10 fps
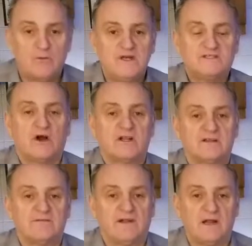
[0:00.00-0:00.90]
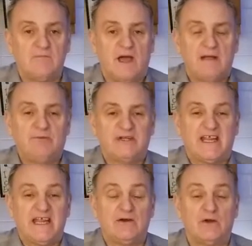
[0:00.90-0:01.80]
we started the film, I put the
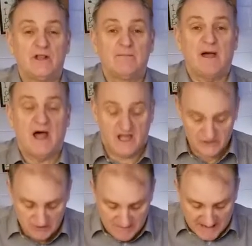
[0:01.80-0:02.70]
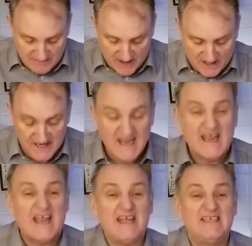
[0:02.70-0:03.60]
heat under the pan, so my pan
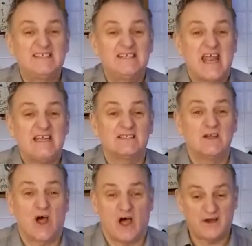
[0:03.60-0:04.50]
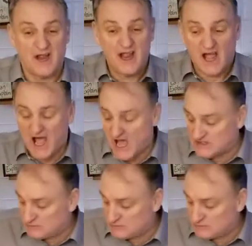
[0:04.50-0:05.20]
is nice and hot, as